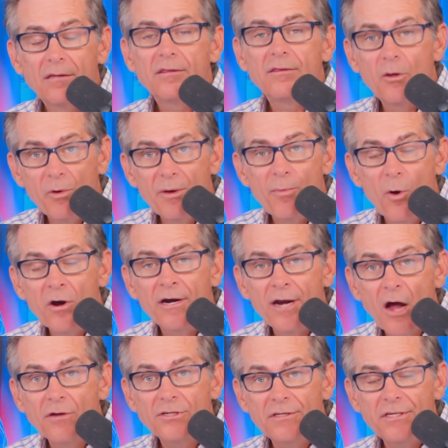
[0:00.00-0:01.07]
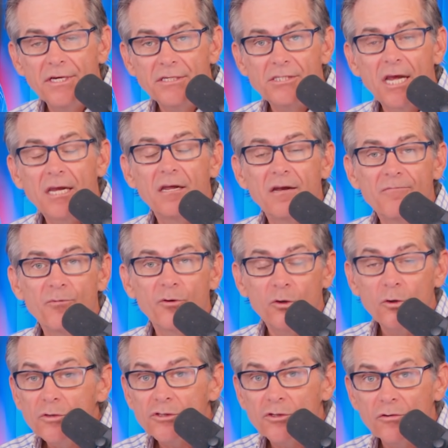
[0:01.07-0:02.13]
And we pointed out to the executive
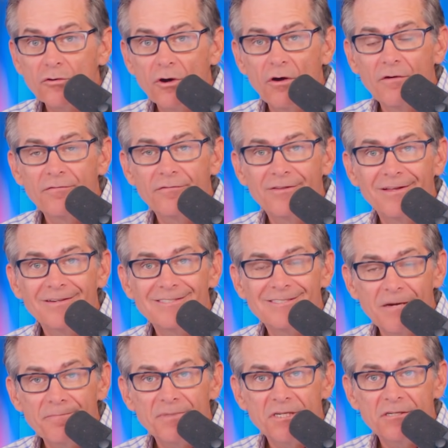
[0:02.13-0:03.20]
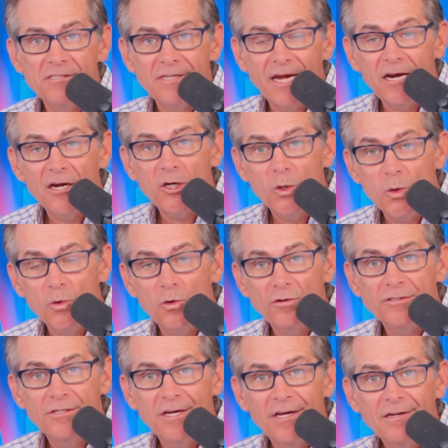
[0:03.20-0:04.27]
producer of The Simpsons, Dana
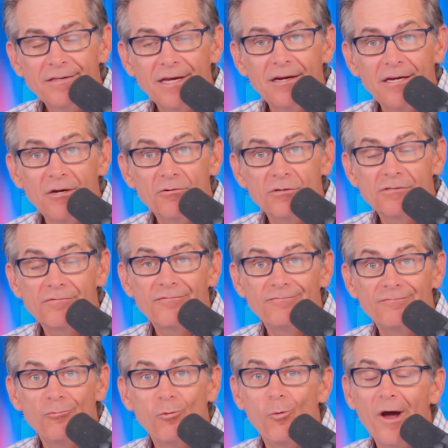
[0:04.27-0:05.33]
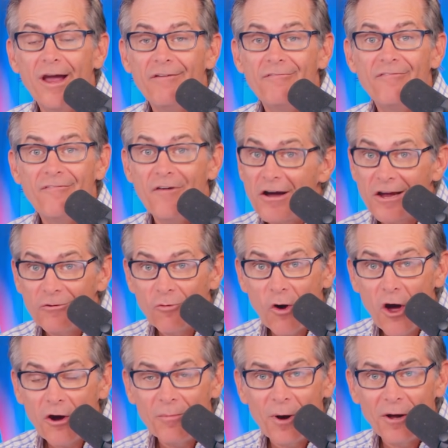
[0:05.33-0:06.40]
Gould, that he was way fucking
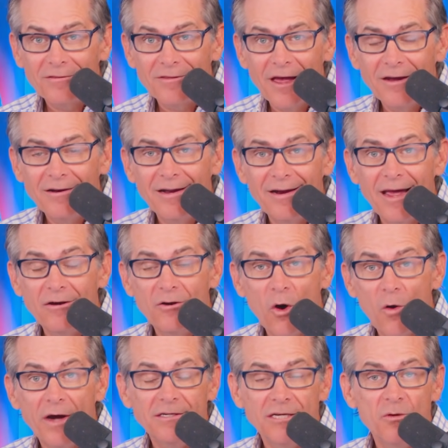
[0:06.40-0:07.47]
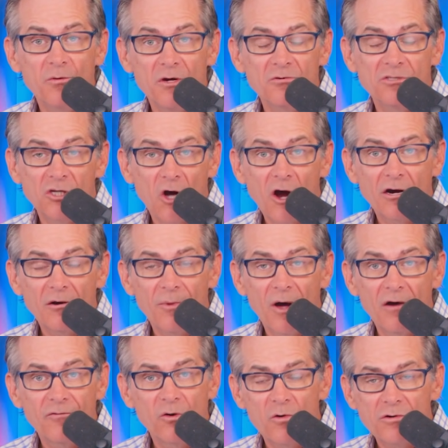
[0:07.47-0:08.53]
wrong about that and had no idea what he was talking
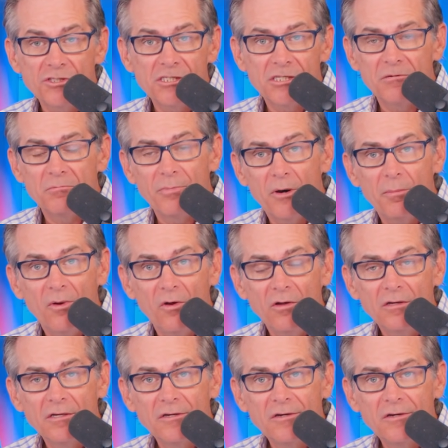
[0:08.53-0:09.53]
about. Of course, he's in a bubble.